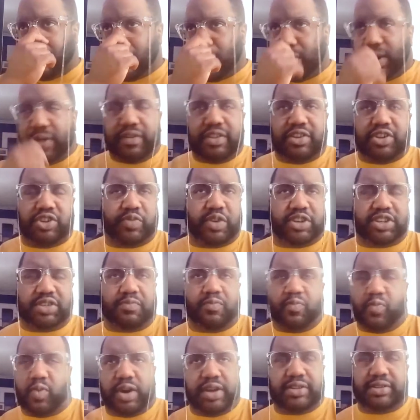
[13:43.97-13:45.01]
Whatever the
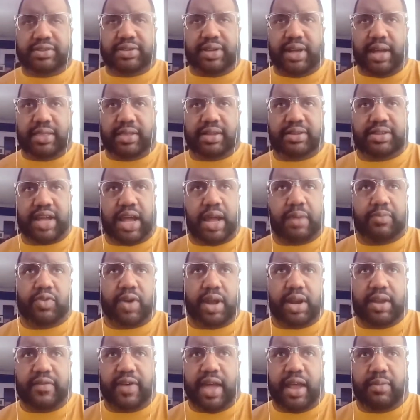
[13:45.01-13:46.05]
situation was at the time. So
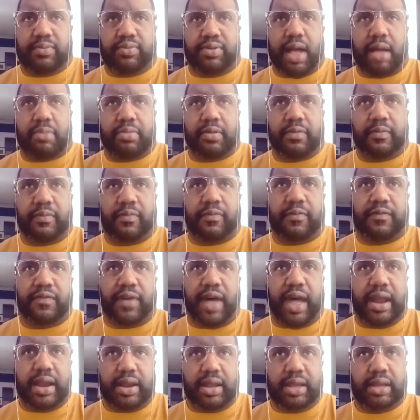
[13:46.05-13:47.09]
I never had a problem
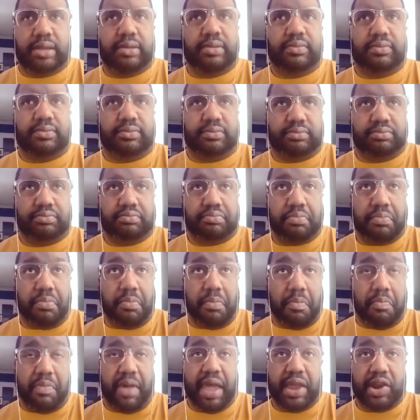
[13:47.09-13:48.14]
finding
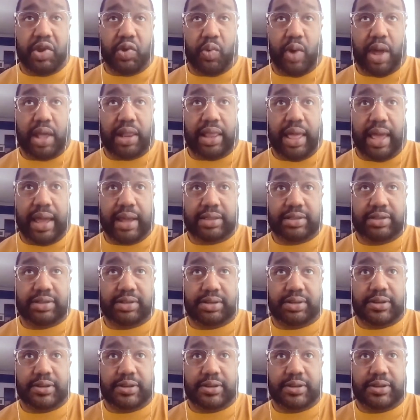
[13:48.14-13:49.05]
men who I liked